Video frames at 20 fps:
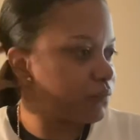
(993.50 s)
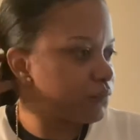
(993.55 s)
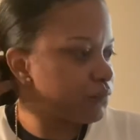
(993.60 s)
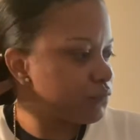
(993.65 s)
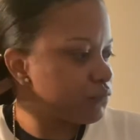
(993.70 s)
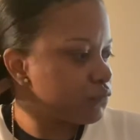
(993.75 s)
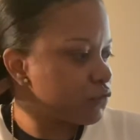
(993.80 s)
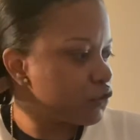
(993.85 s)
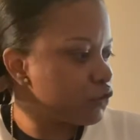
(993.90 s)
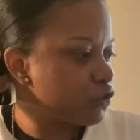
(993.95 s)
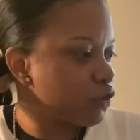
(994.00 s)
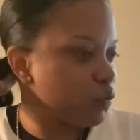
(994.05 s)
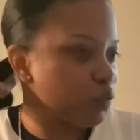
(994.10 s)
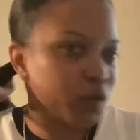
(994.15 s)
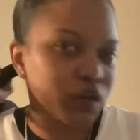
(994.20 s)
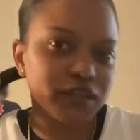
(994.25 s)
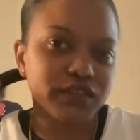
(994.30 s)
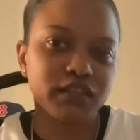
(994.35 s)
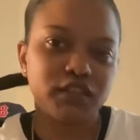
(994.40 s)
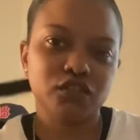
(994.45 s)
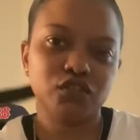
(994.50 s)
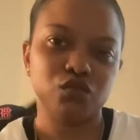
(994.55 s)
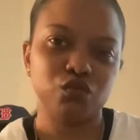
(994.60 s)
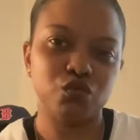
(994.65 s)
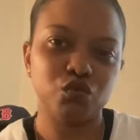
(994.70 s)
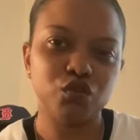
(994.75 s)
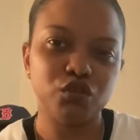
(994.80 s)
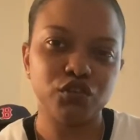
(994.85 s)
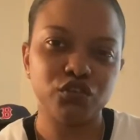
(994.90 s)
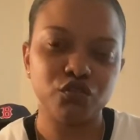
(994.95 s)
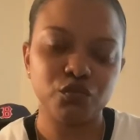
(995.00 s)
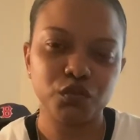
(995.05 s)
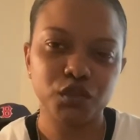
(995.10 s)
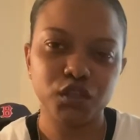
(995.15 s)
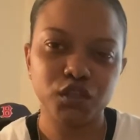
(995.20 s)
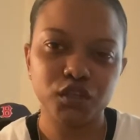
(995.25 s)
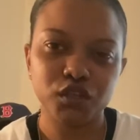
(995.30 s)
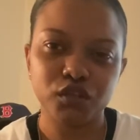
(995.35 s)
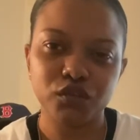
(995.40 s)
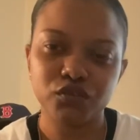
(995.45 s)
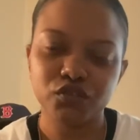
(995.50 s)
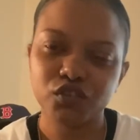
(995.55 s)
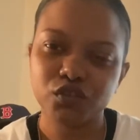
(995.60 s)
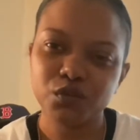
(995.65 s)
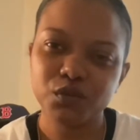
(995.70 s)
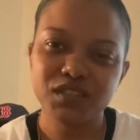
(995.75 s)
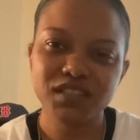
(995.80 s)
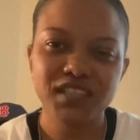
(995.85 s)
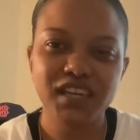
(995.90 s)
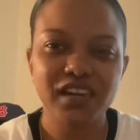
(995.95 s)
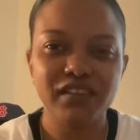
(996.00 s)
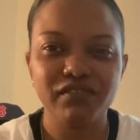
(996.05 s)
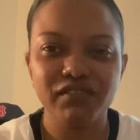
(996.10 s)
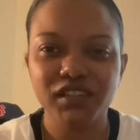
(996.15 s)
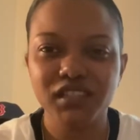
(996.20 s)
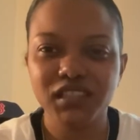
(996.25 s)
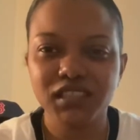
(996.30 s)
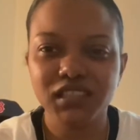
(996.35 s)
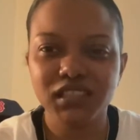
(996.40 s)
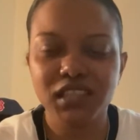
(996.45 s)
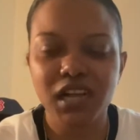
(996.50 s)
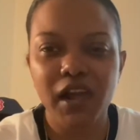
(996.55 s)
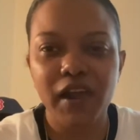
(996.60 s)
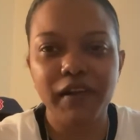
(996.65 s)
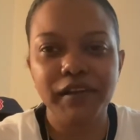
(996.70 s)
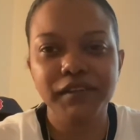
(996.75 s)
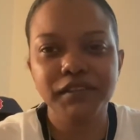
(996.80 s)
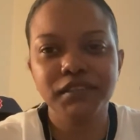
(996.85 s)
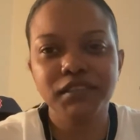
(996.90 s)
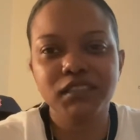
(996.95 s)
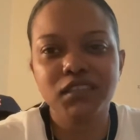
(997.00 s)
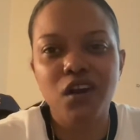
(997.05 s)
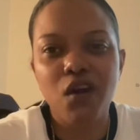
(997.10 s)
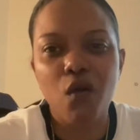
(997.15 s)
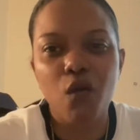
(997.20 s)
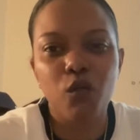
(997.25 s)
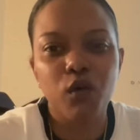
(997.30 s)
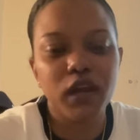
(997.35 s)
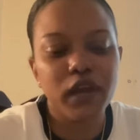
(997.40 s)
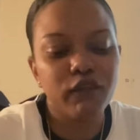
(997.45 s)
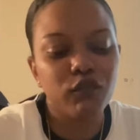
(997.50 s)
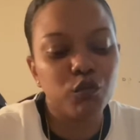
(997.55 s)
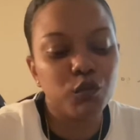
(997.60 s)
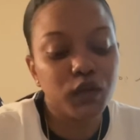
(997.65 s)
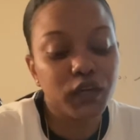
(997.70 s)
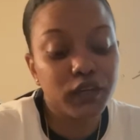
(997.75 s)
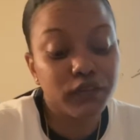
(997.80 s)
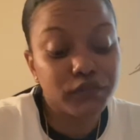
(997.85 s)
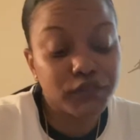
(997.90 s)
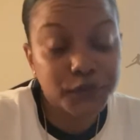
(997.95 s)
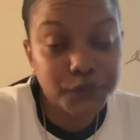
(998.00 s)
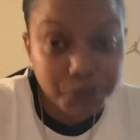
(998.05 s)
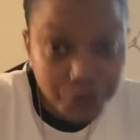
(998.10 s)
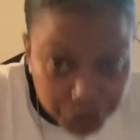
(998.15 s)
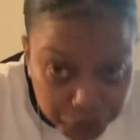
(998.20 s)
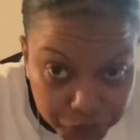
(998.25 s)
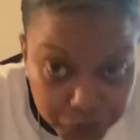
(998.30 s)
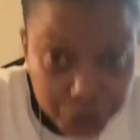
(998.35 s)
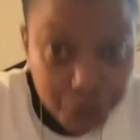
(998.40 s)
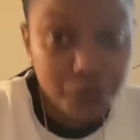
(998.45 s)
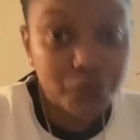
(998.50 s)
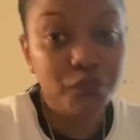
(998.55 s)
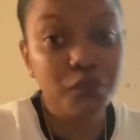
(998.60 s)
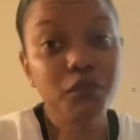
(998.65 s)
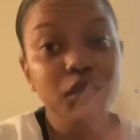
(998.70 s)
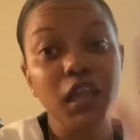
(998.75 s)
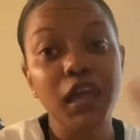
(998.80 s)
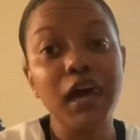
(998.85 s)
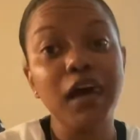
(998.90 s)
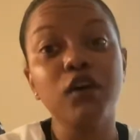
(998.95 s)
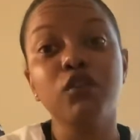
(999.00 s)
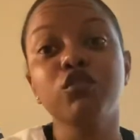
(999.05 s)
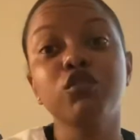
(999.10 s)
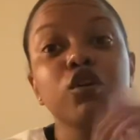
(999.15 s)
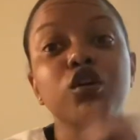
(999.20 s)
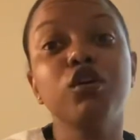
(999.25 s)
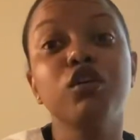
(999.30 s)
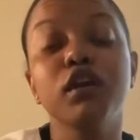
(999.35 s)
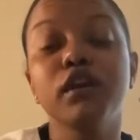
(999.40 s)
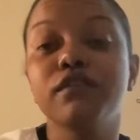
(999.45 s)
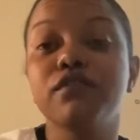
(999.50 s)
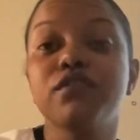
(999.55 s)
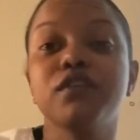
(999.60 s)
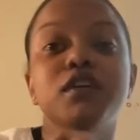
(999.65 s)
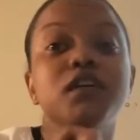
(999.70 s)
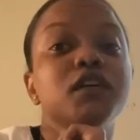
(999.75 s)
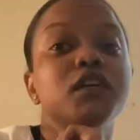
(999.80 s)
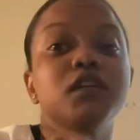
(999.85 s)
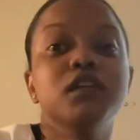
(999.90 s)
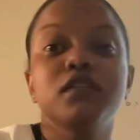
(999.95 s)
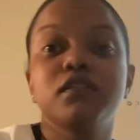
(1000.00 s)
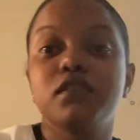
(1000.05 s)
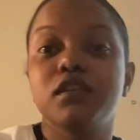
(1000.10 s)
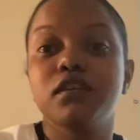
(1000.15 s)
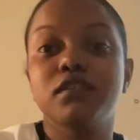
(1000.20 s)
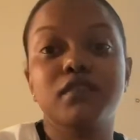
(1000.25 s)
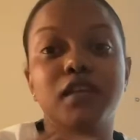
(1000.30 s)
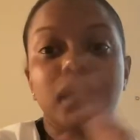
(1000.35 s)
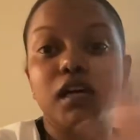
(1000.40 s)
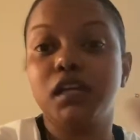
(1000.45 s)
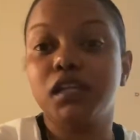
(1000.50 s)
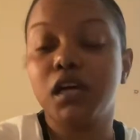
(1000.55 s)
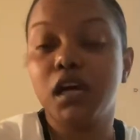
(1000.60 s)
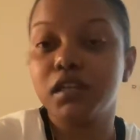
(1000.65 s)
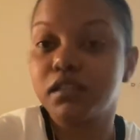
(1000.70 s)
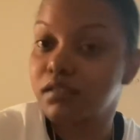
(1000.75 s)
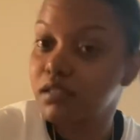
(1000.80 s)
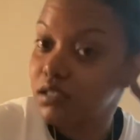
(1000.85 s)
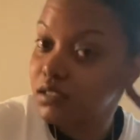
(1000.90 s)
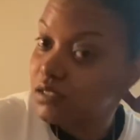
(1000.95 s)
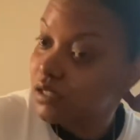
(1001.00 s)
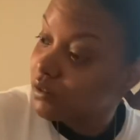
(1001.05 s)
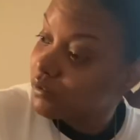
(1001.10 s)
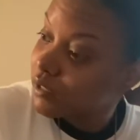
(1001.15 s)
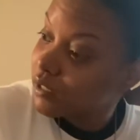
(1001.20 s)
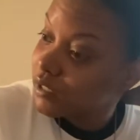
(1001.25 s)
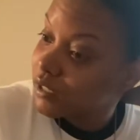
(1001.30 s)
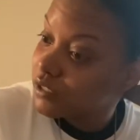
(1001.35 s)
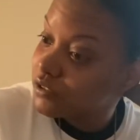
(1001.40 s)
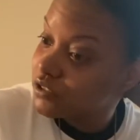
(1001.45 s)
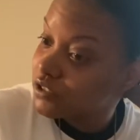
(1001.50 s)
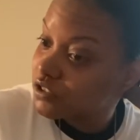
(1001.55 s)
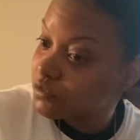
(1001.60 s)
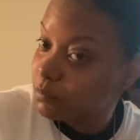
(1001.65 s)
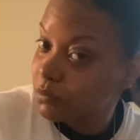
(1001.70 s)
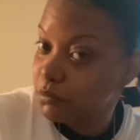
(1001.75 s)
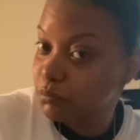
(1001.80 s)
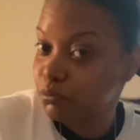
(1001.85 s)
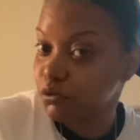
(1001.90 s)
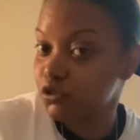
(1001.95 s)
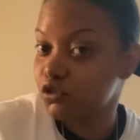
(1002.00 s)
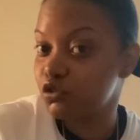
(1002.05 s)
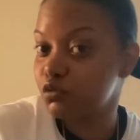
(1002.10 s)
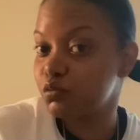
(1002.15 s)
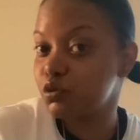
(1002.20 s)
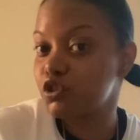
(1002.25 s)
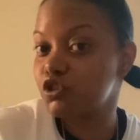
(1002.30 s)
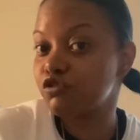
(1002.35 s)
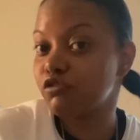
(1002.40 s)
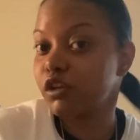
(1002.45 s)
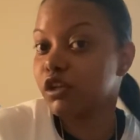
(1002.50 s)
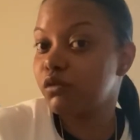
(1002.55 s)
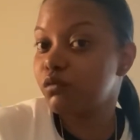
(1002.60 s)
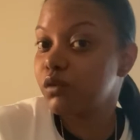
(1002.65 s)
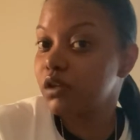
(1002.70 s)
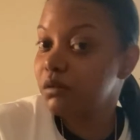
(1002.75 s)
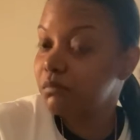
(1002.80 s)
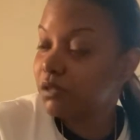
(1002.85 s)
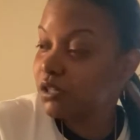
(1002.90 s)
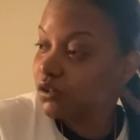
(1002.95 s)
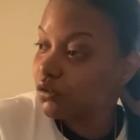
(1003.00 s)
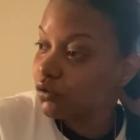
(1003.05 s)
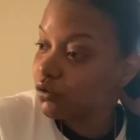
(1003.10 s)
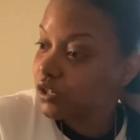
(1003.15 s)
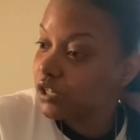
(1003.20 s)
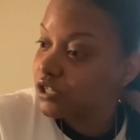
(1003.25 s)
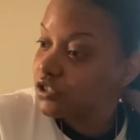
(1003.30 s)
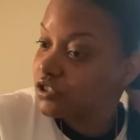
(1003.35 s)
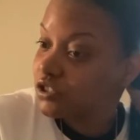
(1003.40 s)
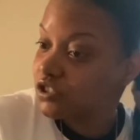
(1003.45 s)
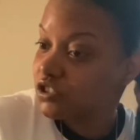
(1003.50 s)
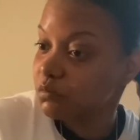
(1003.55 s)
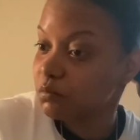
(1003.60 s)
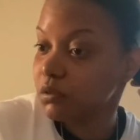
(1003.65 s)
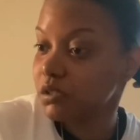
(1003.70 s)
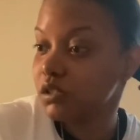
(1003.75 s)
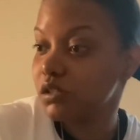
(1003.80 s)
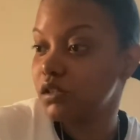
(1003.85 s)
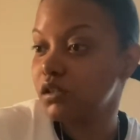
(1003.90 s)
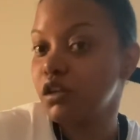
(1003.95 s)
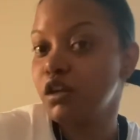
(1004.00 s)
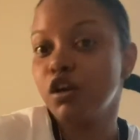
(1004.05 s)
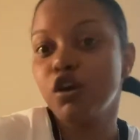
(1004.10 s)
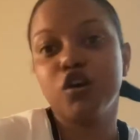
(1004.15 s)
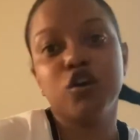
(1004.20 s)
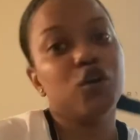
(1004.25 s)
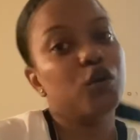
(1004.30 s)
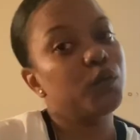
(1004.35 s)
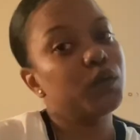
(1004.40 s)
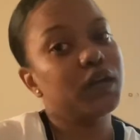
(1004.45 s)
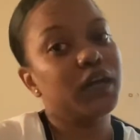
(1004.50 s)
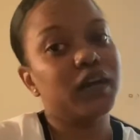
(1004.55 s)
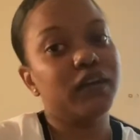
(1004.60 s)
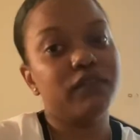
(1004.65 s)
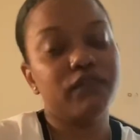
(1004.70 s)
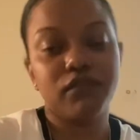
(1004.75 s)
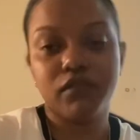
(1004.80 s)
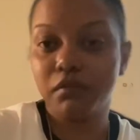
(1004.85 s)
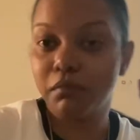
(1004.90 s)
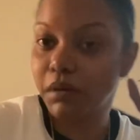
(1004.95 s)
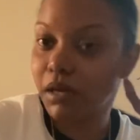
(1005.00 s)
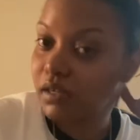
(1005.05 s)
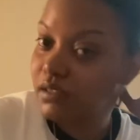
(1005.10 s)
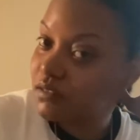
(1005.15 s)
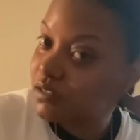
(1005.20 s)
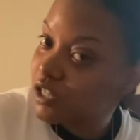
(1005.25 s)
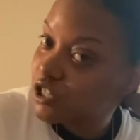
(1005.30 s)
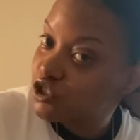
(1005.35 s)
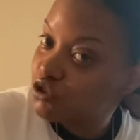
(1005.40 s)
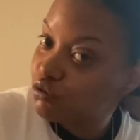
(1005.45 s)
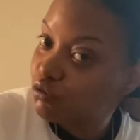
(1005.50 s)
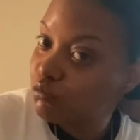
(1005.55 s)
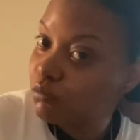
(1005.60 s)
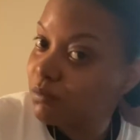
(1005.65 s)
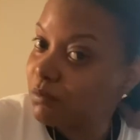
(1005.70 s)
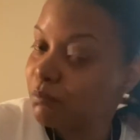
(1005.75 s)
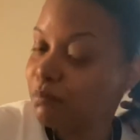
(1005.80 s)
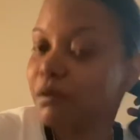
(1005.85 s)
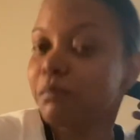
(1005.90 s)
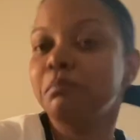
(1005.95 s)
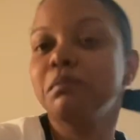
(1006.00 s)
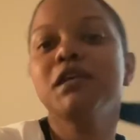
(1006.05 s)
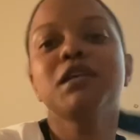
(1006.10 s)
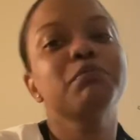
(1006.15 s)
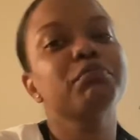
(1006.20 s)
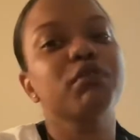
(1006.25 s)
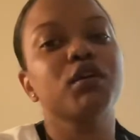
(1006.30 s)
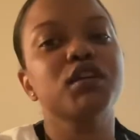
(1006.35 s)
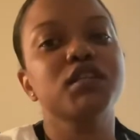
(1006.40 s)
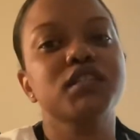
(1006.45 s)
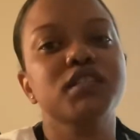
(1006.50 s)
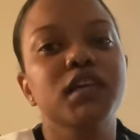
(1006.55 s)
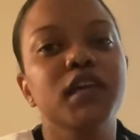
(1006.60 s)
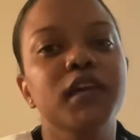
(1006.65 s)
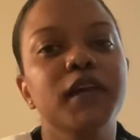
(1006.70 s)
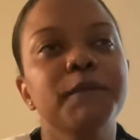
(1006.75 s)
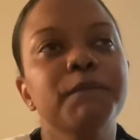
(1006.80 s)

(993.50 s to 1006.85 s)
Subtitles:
you know, want to test the waters with a girl. So it's not really like whatever. I don't know if there's like a lot of studs out here that just be pursuing straight women, or they just be going after bisexual women. But me per se,